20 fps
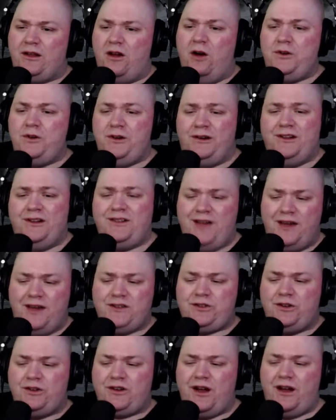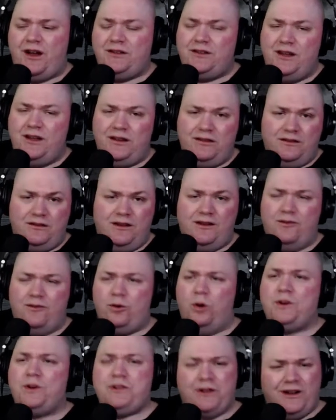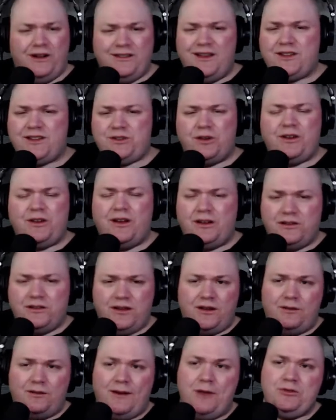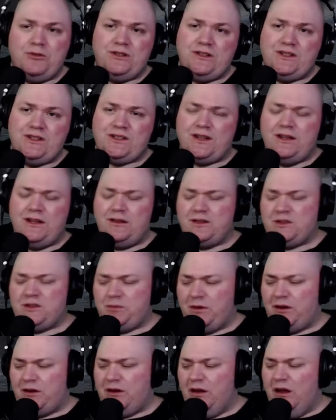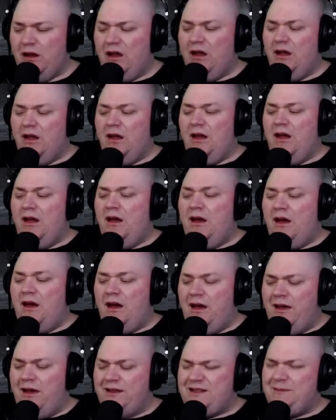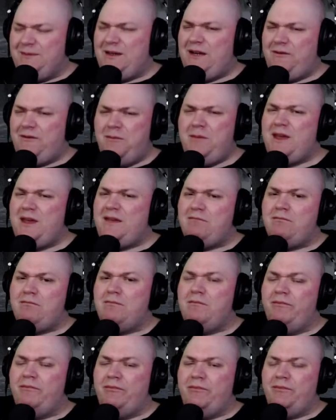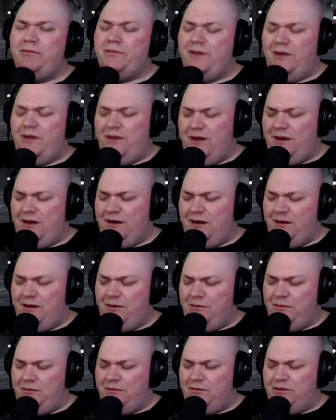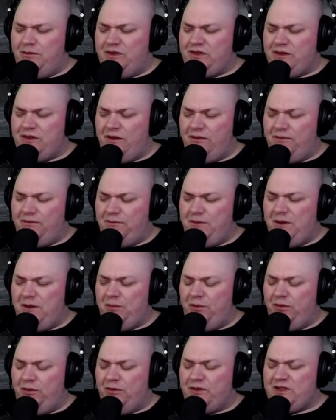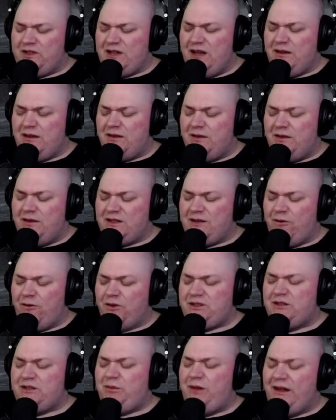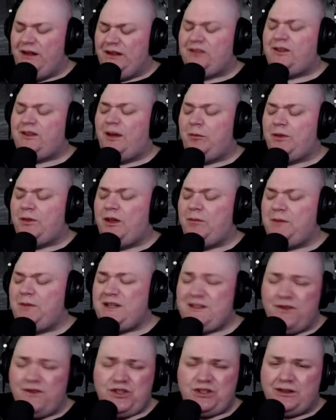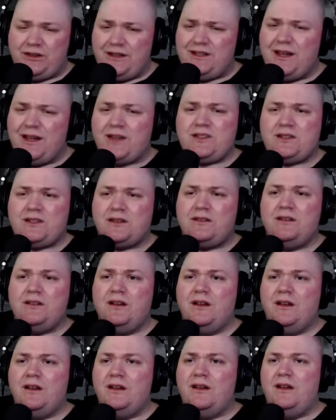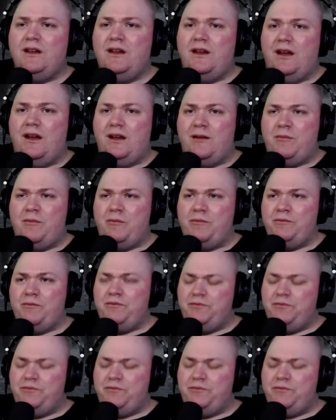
oh, you're going to test your content? Of course you're going to test your content. Why would you need to say this? But it's a bit of a meme that people say that stuff goes into Planetside without being sufficiently tested. And